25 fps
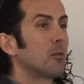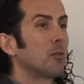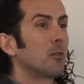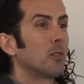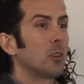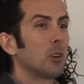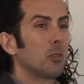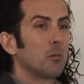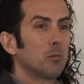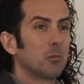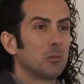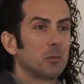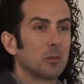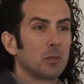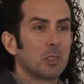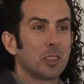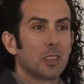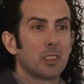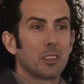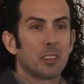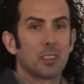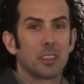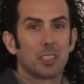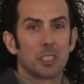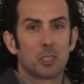from
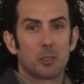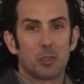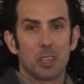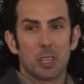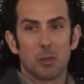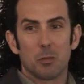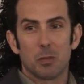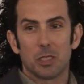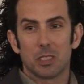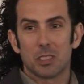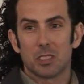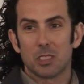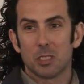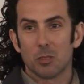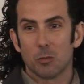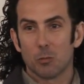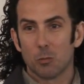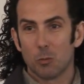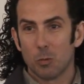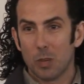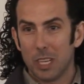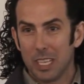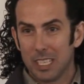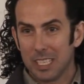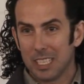the treatments that
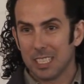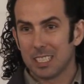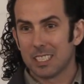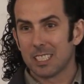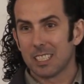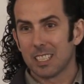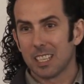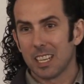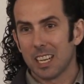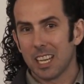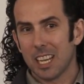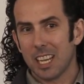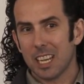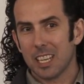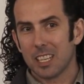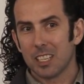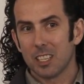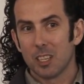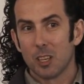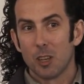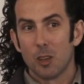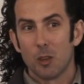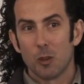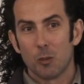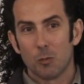we did to the land
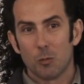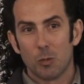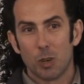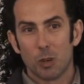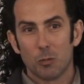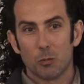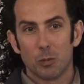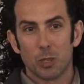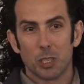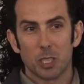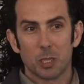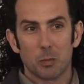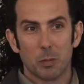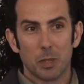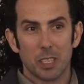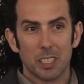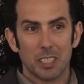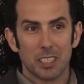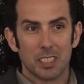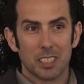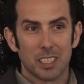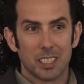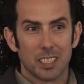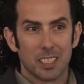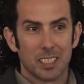what worked
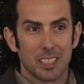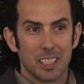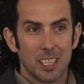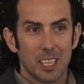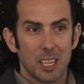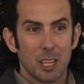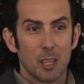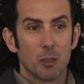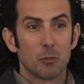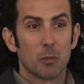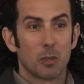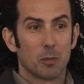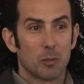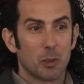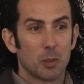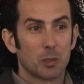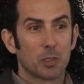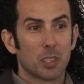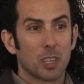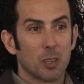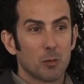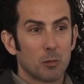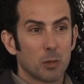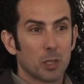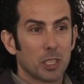best. We've
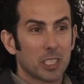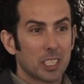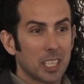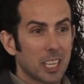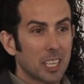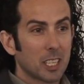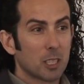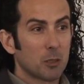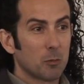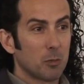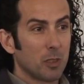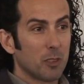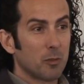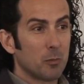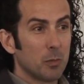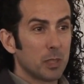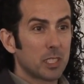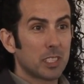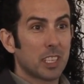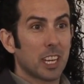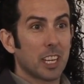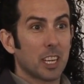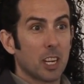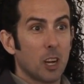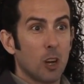also worked out that we've
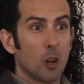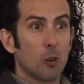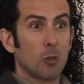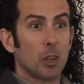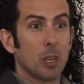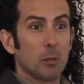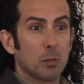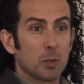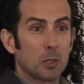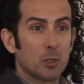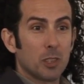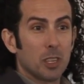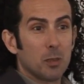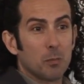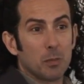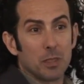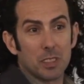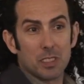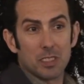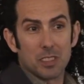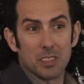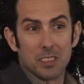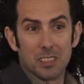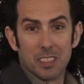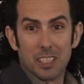missed out a whole heap of
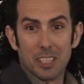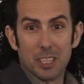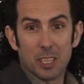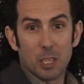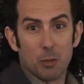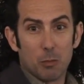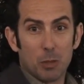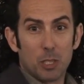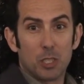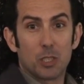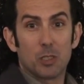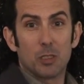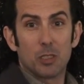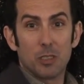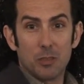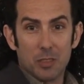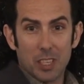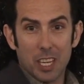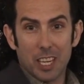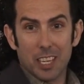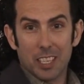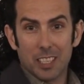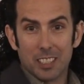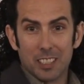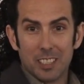treatments that we should have
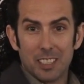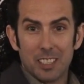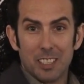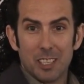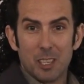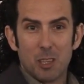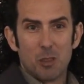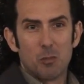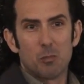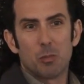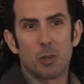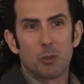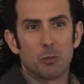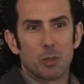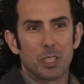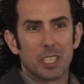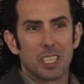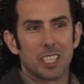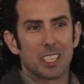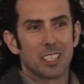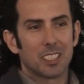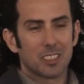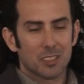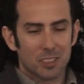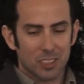done, but we
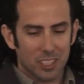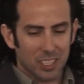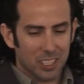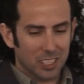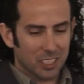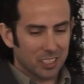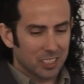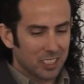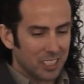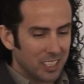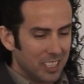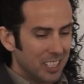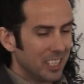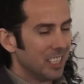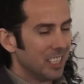didn't, so